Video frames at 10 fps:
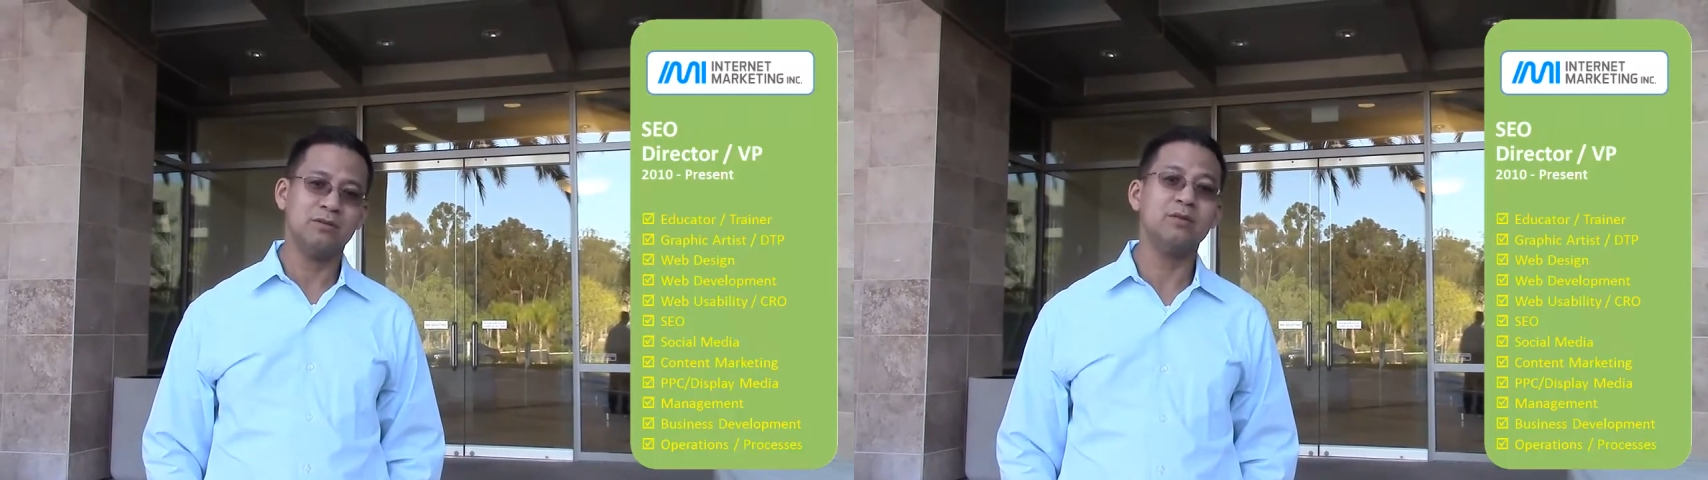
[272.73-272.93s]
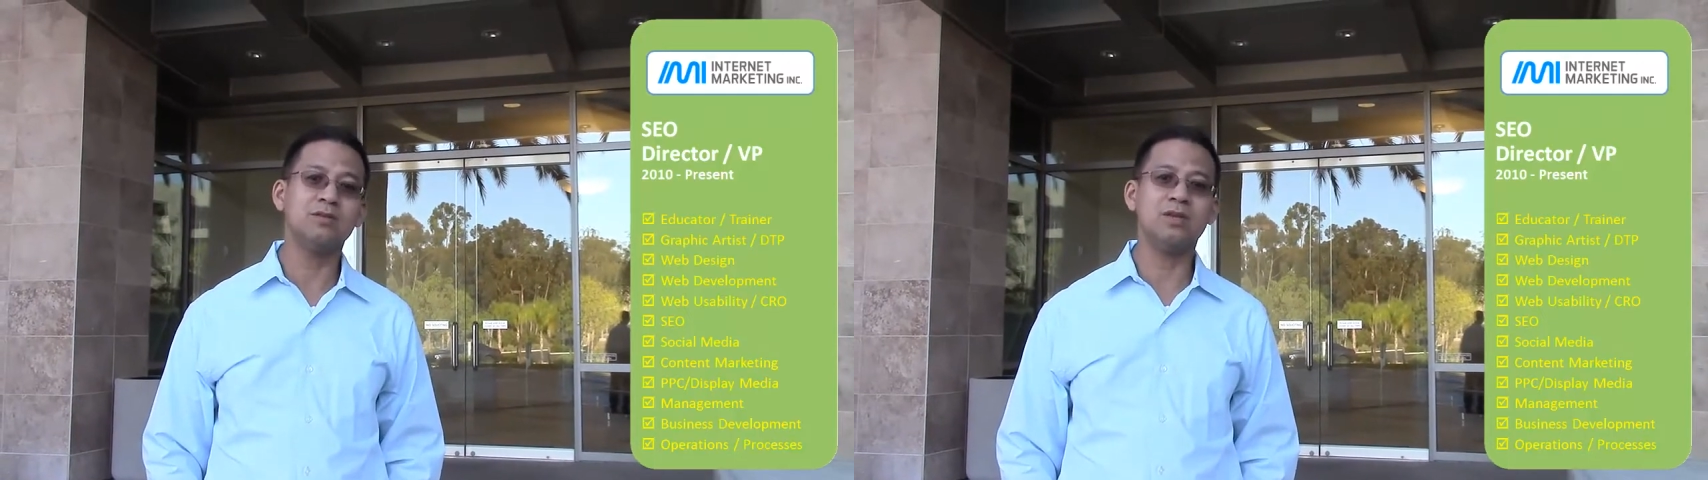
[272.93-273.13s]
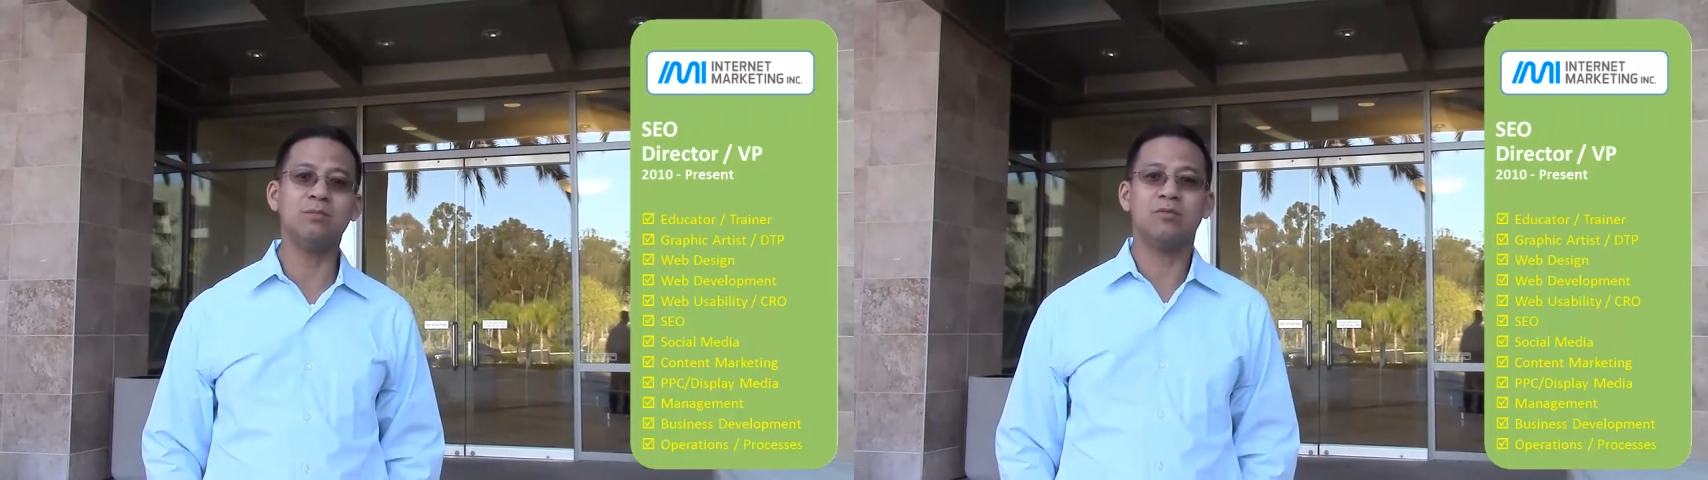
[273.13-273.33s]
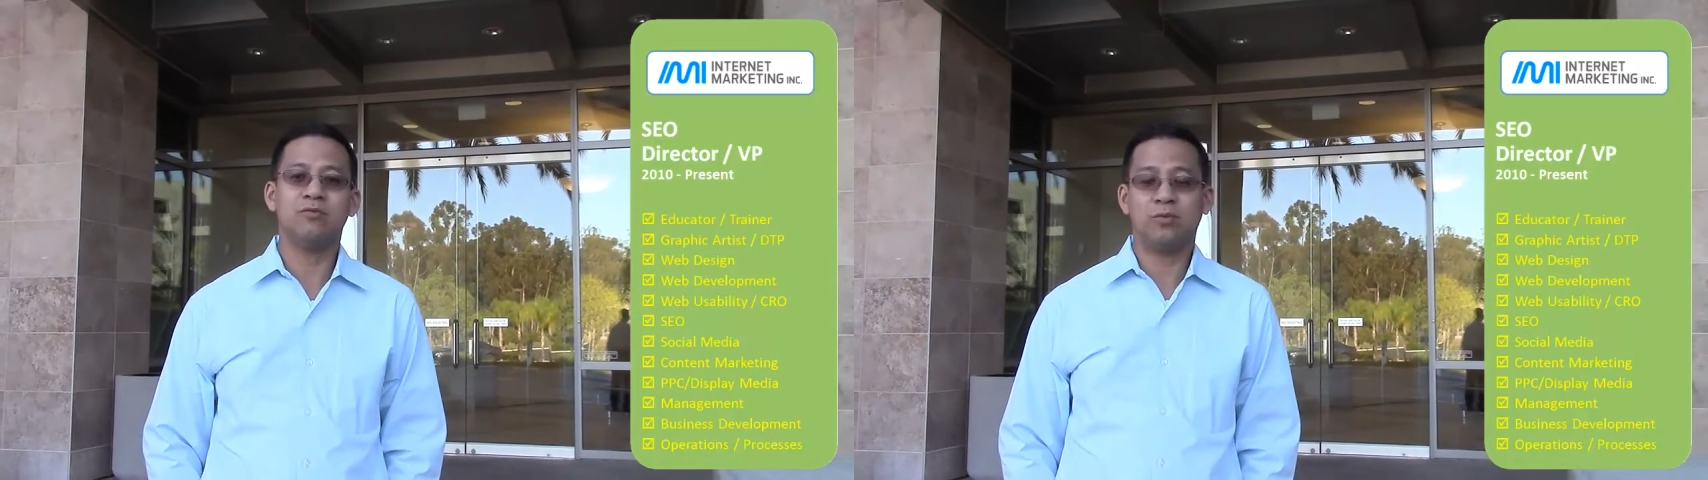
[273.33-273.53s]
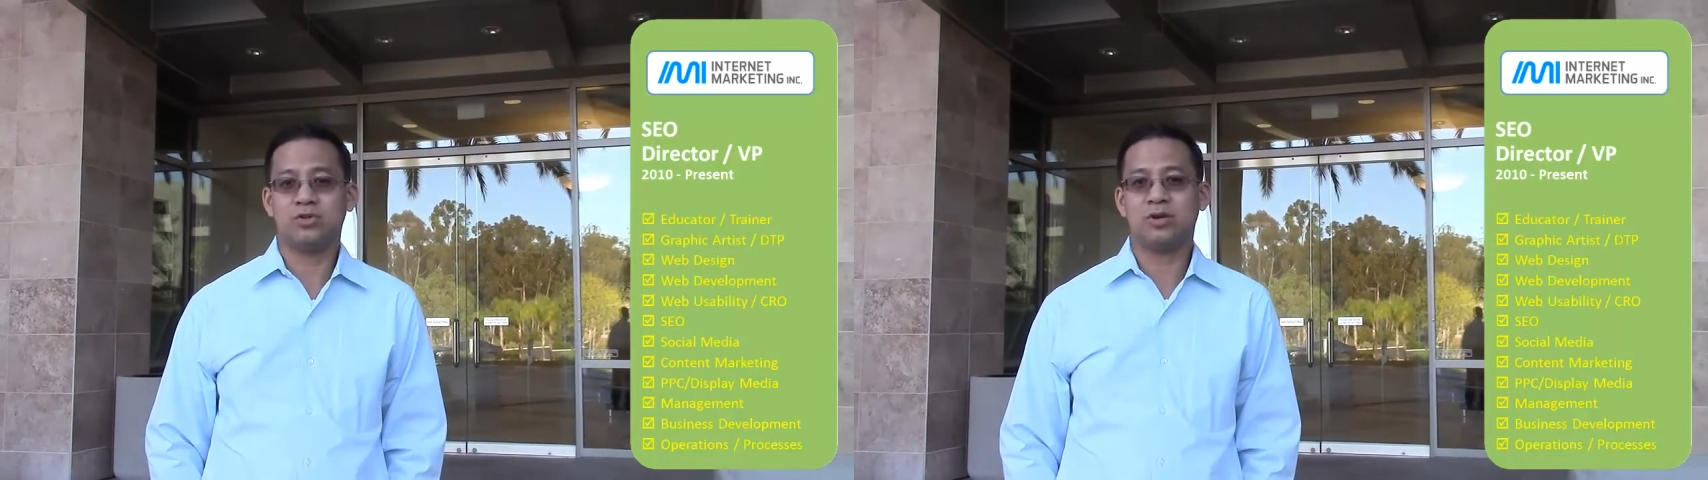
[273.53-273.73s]
the team of
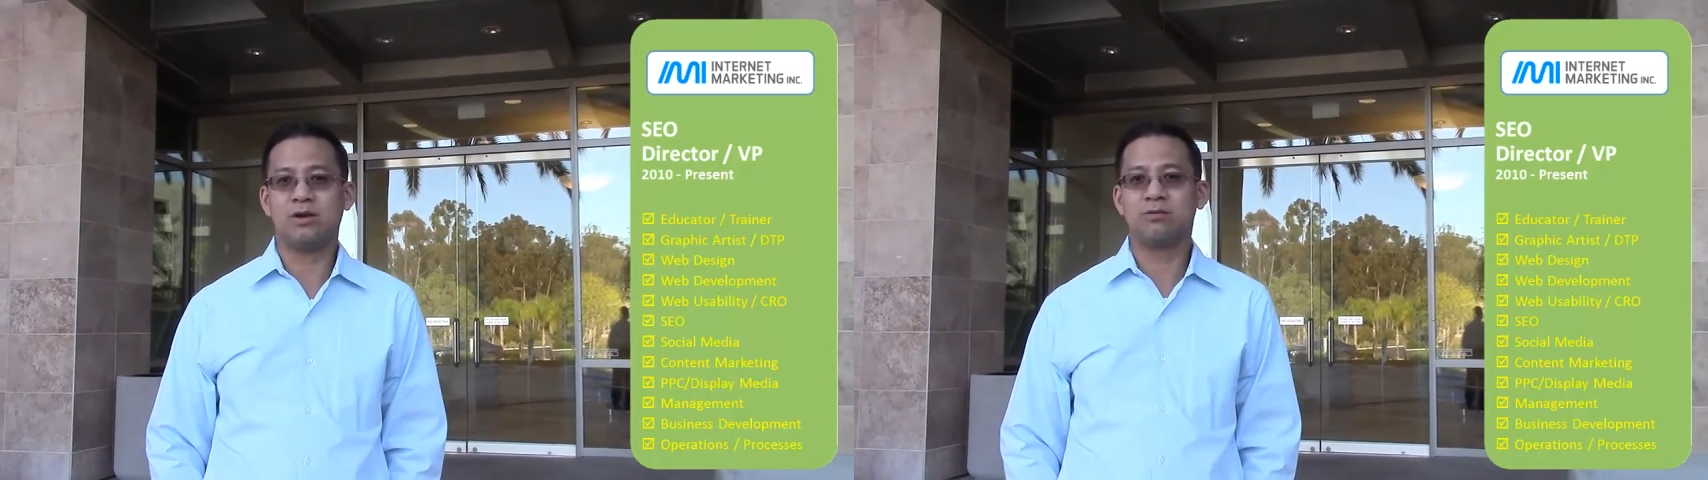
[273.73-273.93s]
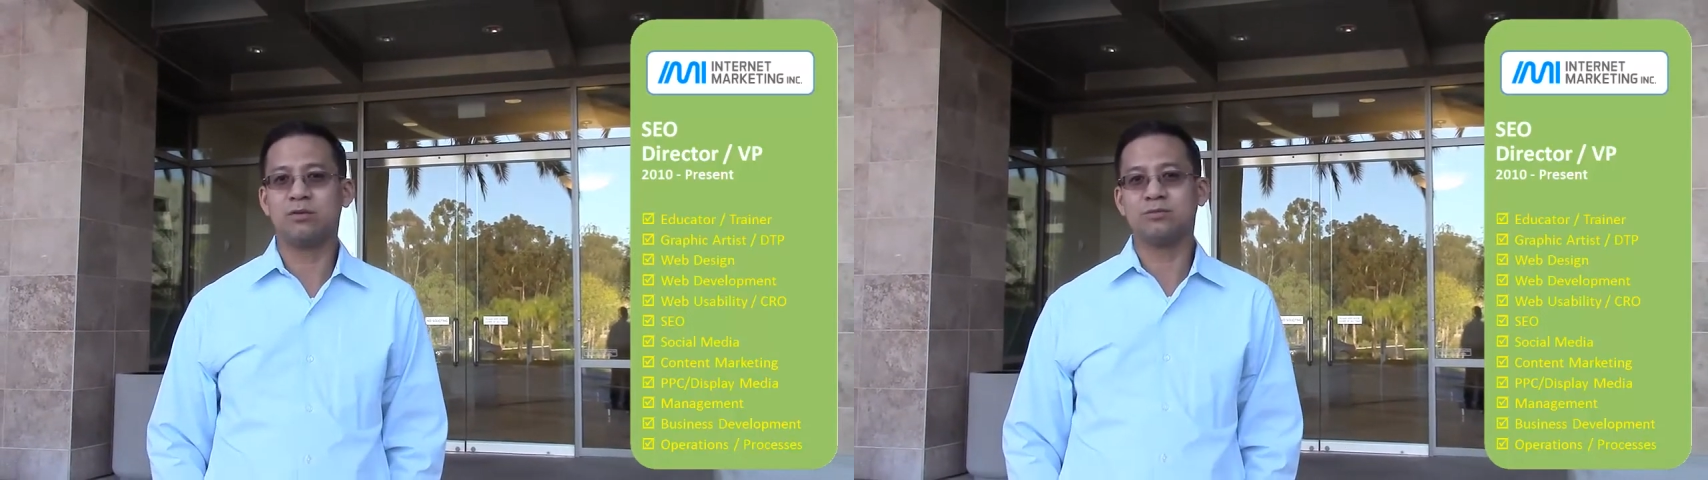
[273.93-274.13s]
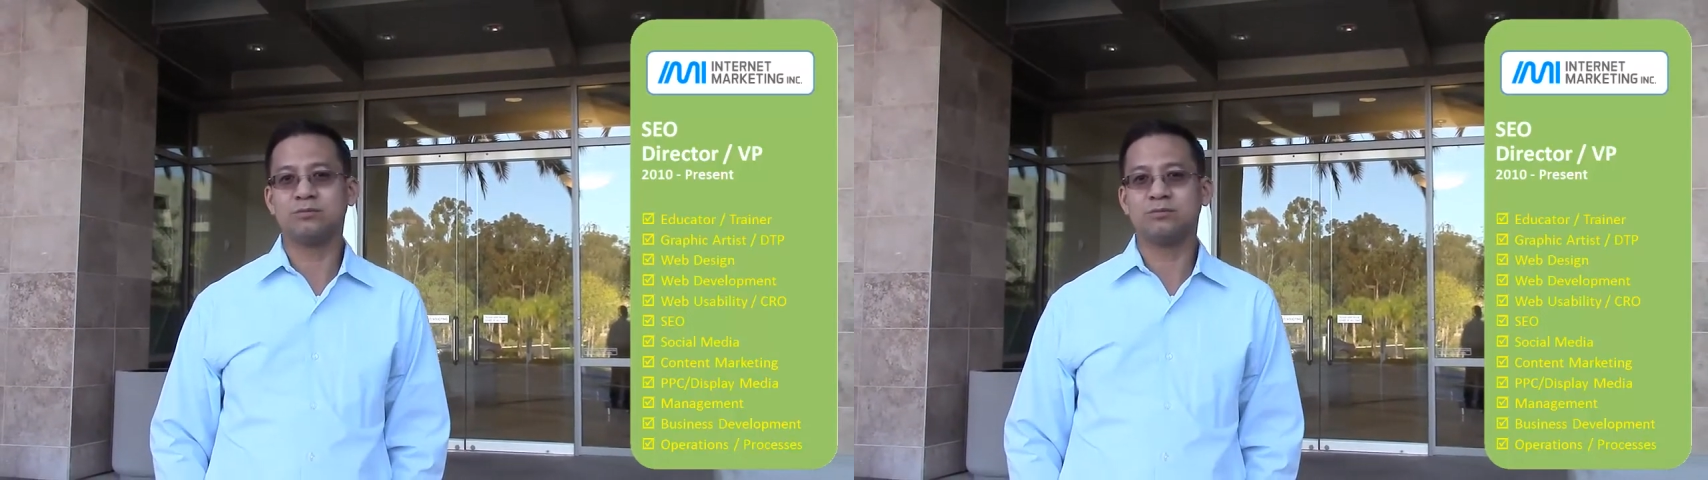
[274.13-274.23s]
which I grew.